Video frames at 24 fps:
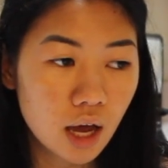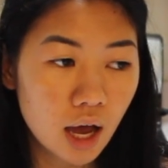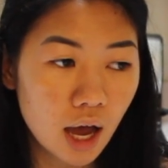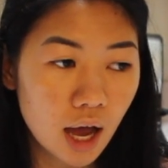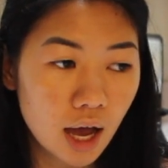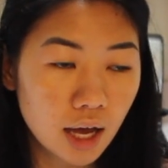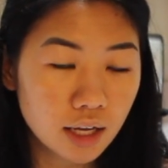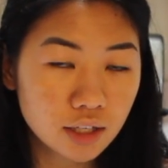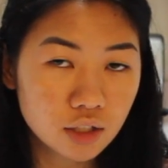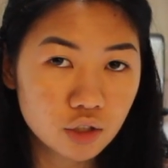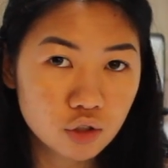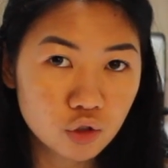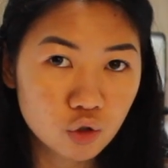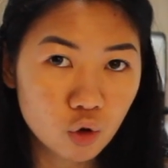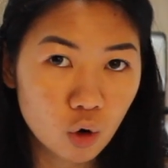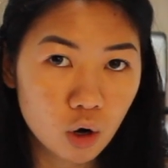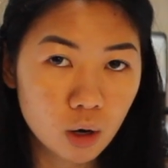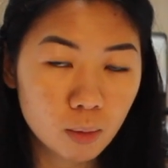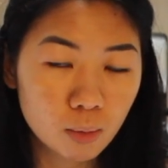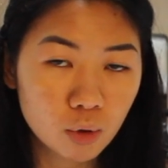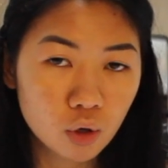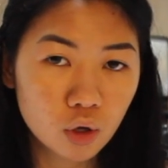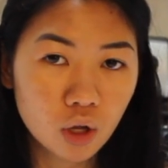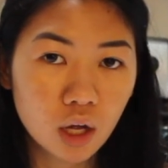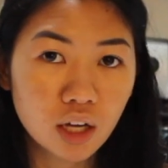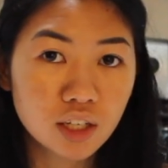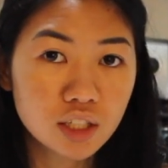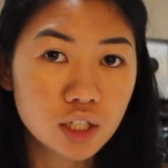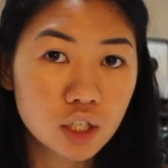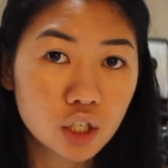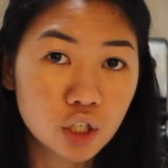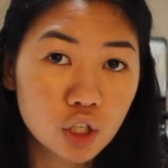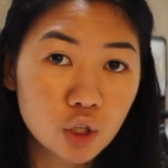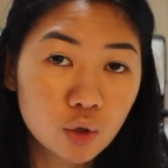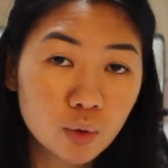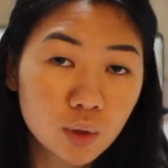as normal
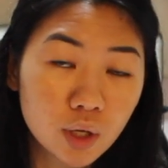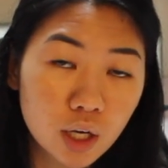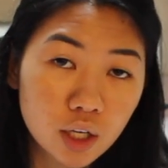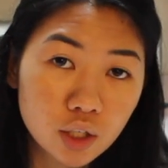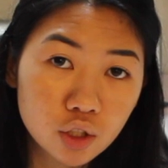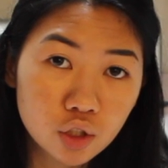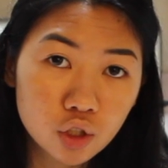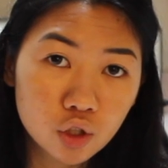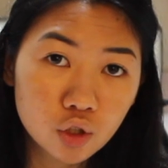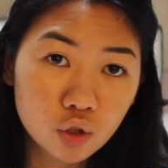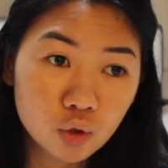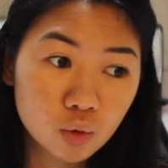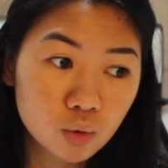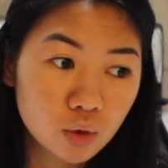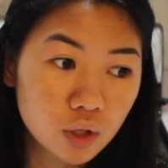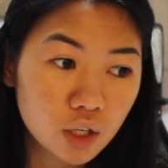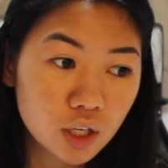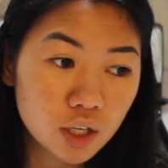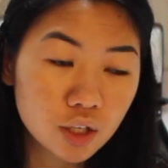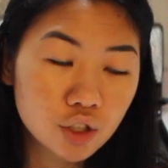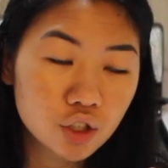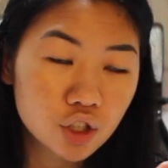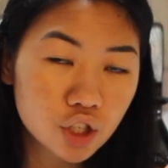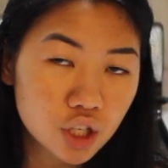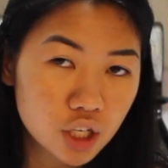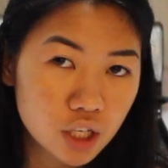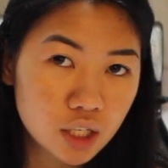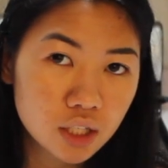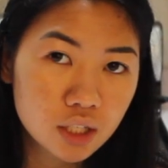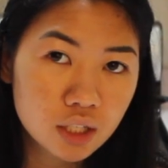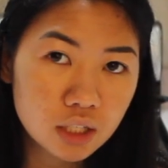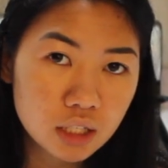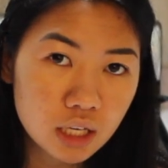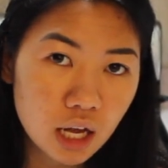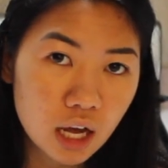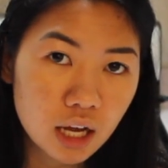until you get to the
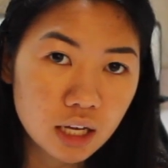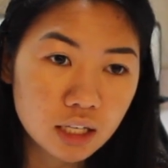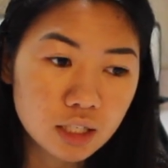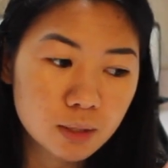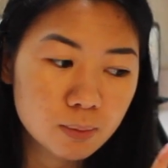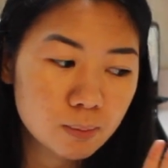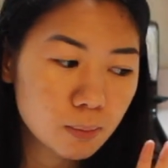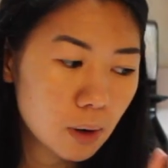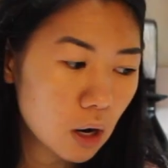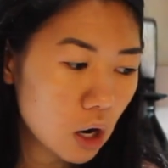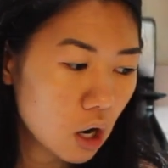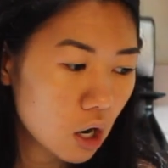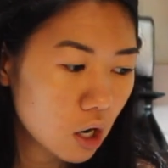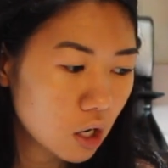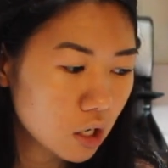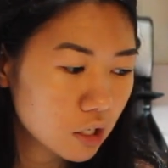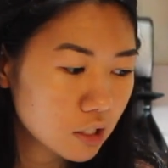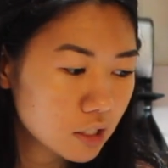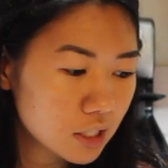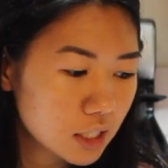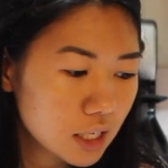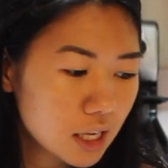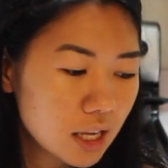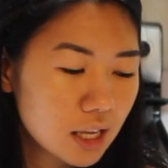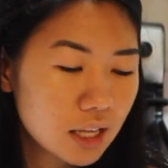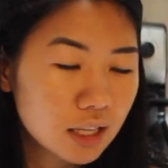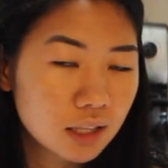cheese sauce part.